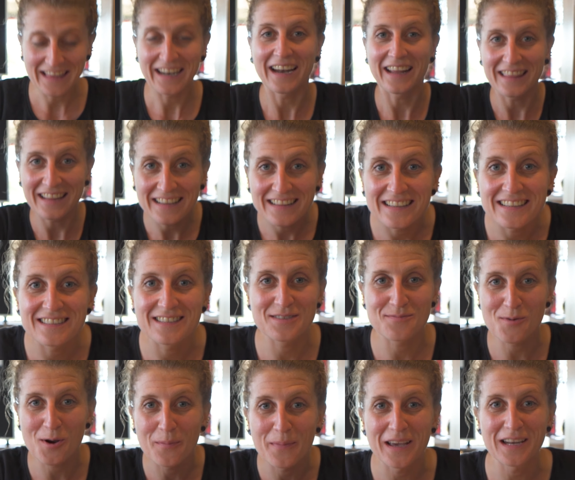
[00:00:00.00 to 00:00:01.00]
I think this is
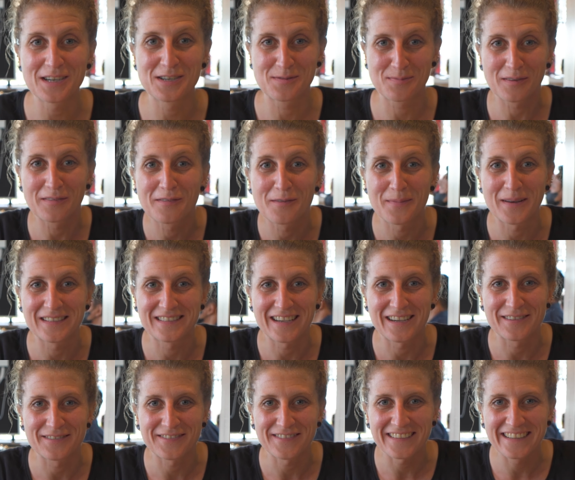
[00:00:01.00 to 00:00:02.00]
more manageable for myself.